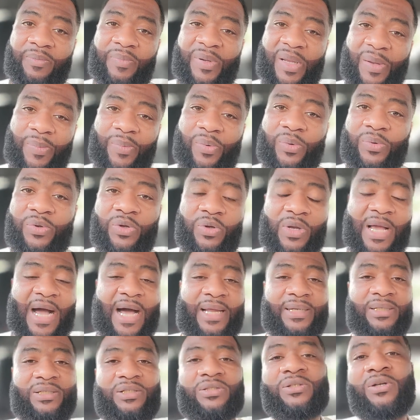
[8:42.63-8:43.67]
People, you
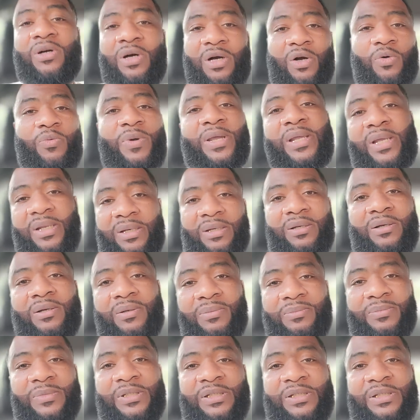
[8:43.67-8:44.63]
got to start waking up.